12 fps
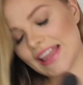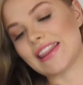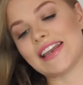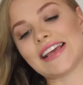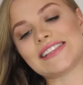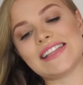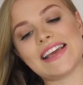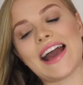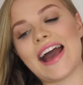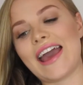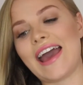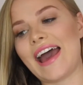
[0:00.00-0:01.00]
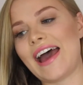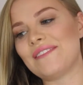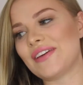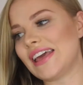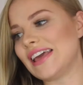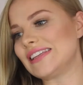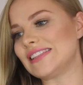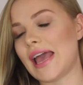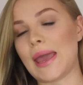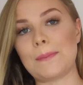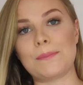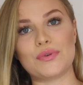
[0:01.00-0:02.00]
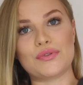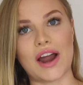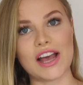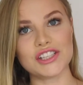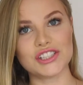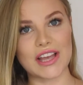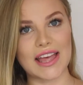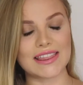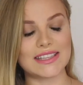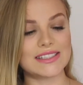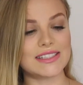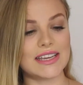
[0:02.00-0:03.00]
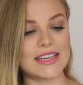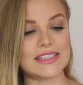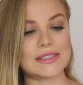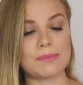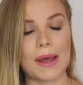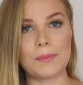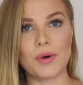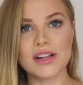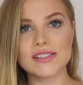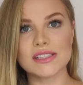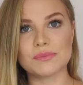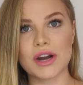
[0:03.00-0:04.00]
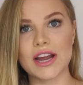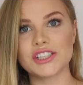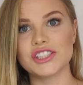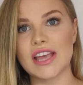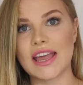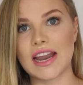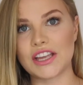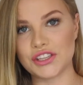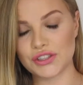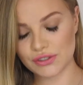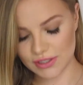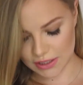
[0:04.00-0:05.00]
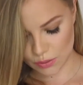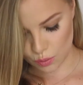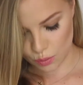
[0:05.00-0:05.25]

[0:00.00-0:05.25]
The next thing I have is a brush, and this is my bronzer brush, and I use it